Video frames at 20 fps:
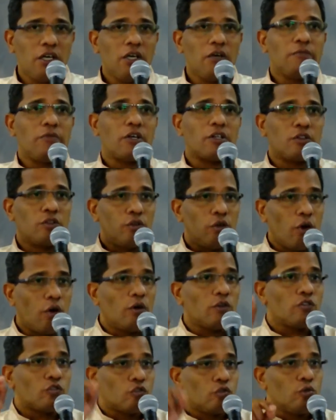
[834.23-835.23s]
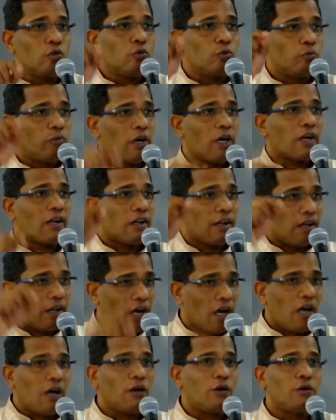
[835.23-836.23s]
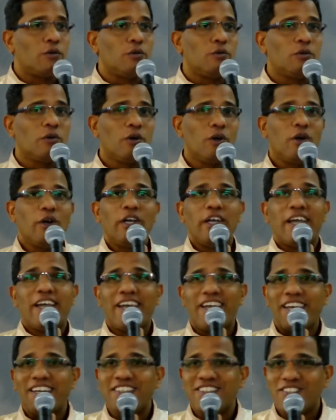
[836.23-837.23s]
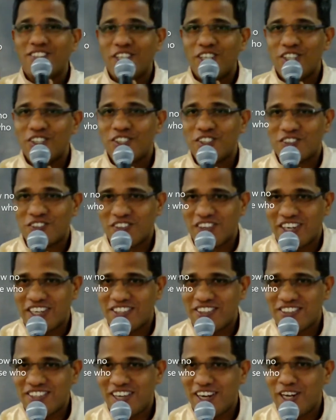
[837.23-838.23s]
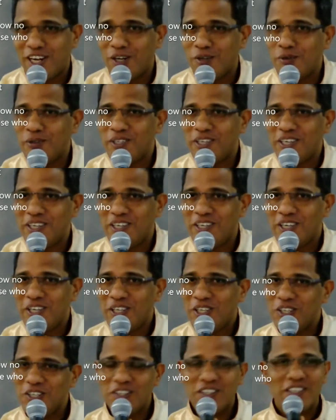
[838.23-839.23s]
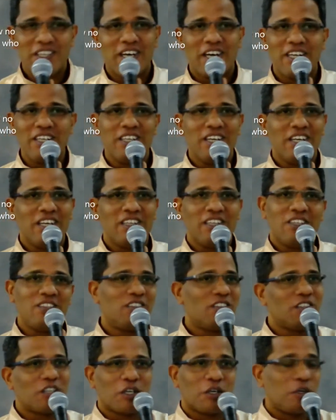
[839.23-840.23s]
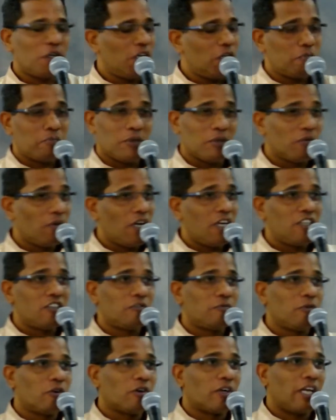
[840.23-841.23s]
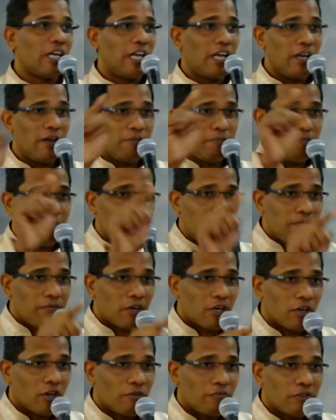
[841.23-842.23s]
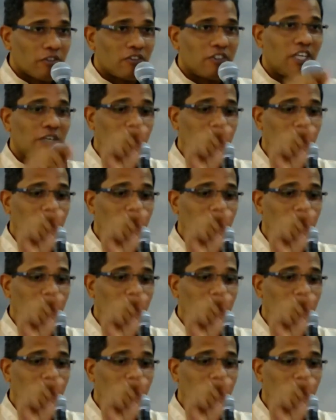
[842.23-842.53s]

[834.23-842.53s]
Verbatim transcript: for those who are now in Jesus Christ. Hallelujah. You know that this is a great privilege for every one of us, that